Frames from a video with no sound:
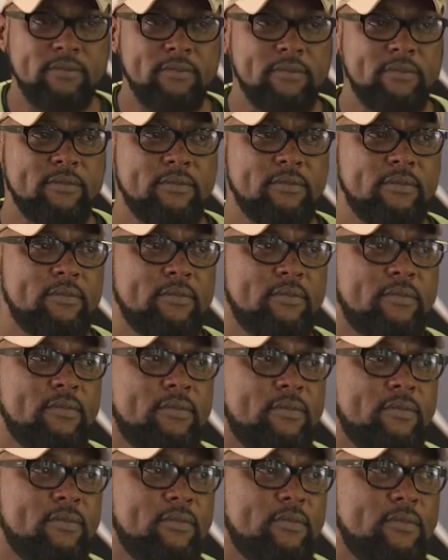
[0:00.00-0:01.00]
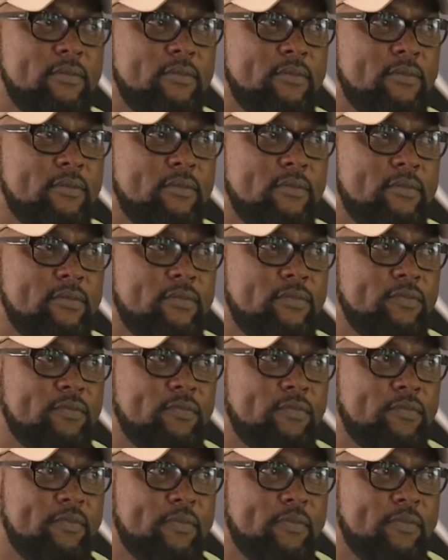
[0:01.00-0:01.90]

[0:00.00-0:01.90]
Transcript: Nothing is said.